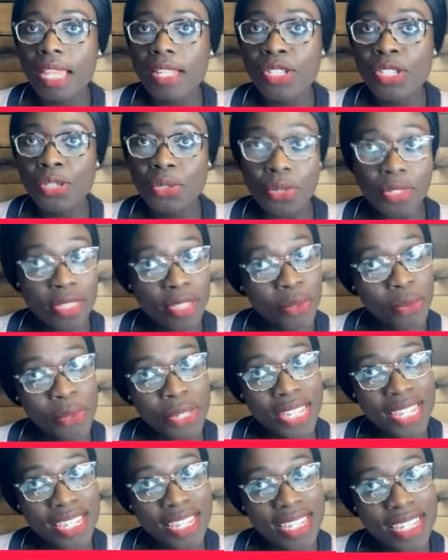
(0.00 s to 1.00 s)
during the
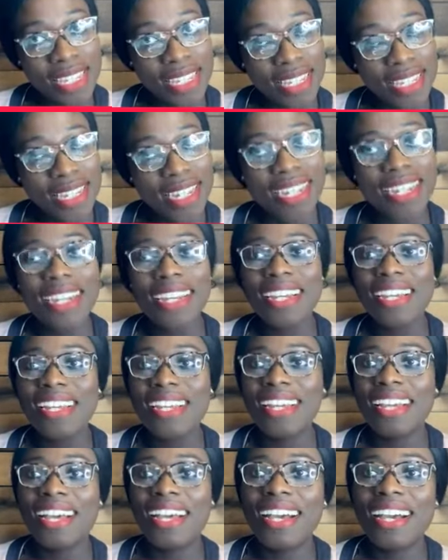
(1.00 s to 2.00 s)
week.
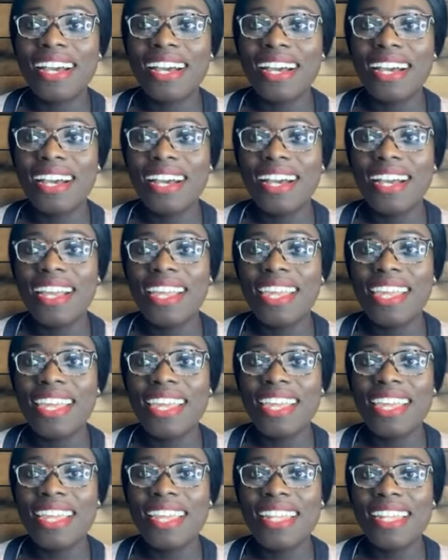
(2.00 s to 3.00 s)

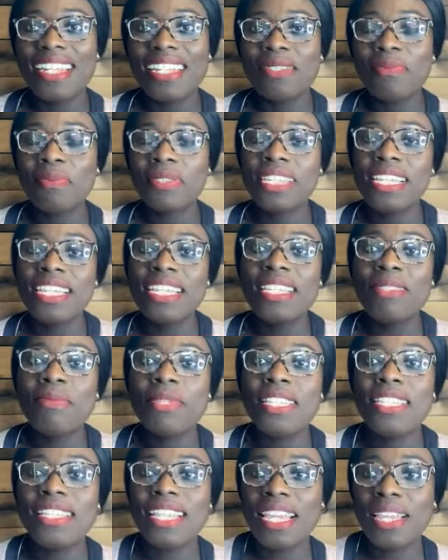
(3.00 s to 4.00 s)
And please
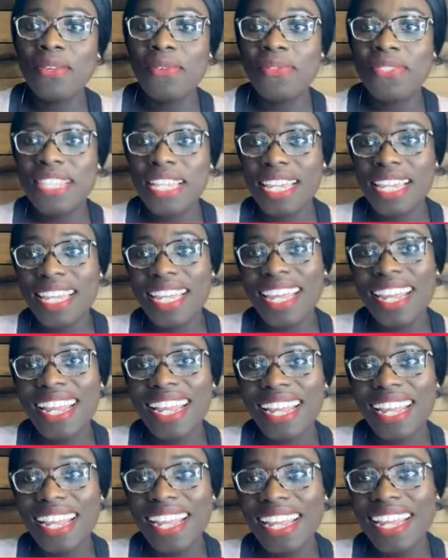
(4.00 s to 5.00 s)
be safe. Take
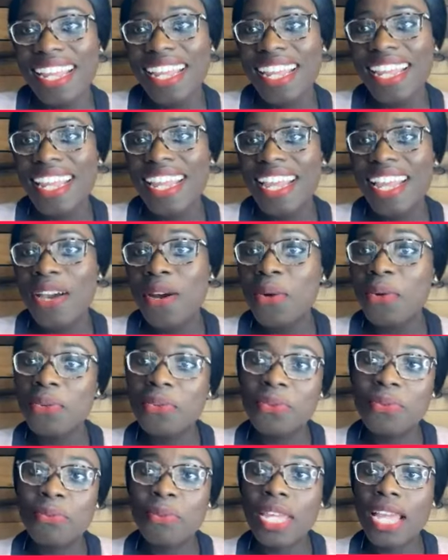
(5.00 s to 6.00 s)
care.
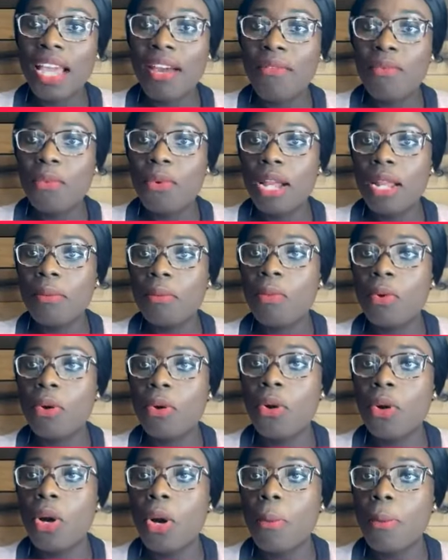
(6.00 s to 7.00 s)
Oh, we have one
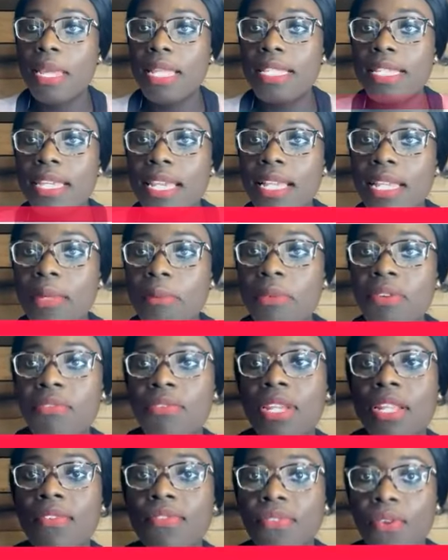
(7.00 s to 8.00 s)
more comment here. Let me
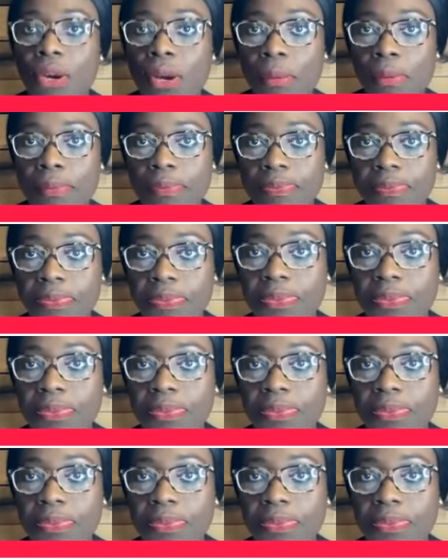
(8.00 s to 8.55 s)
read from